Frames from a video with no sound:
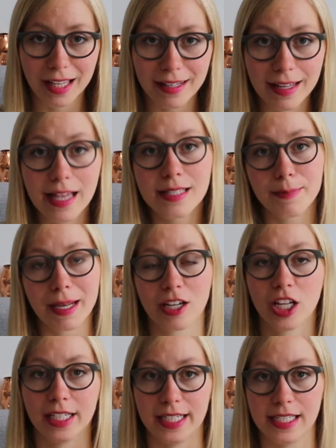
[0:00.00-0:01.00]
Last but
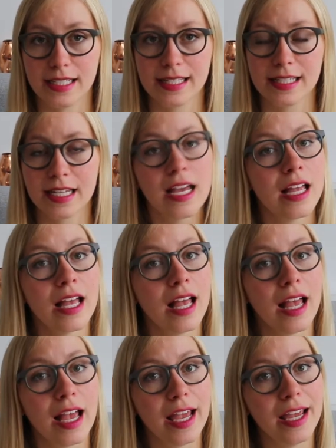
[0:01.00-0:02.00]
not least,
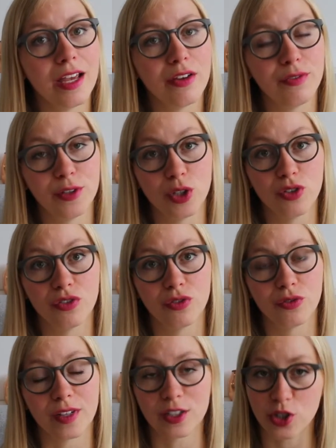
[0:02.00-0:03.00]
if
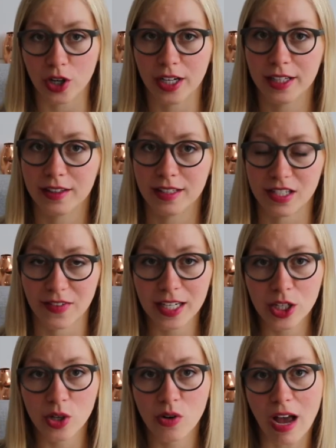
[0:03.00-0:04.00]
you've enjoyed this
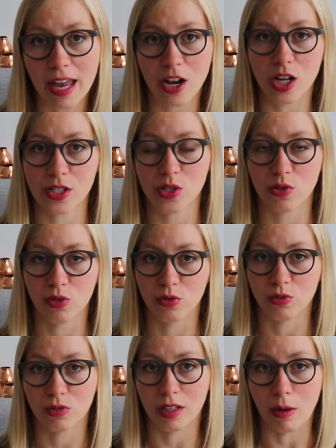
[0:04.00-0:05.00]
video and
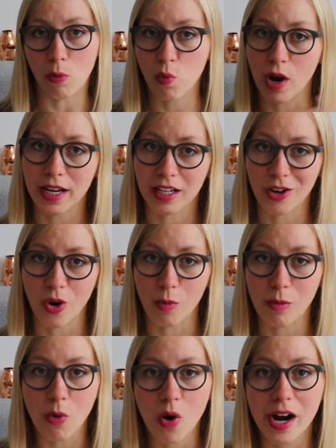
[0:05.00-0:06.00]
also want to know
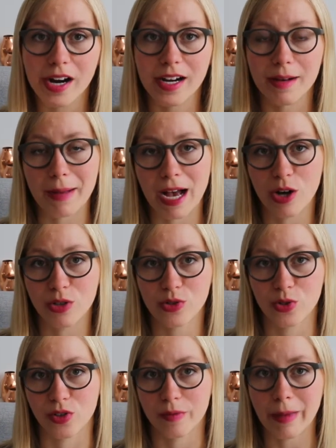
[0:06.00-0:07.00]
more about
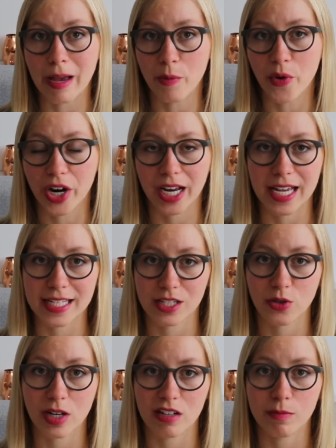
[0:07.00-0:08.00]
sort of my work as a
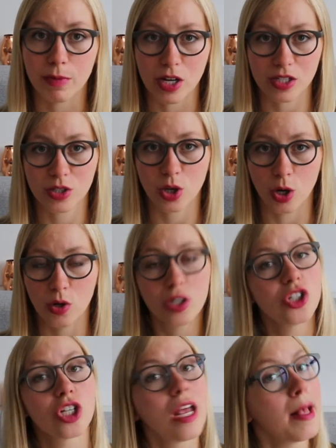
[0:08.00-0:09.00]
creative boss
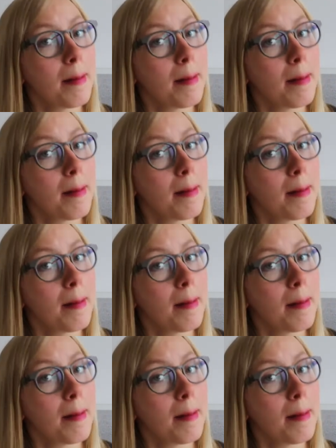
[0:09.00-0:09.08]
coach,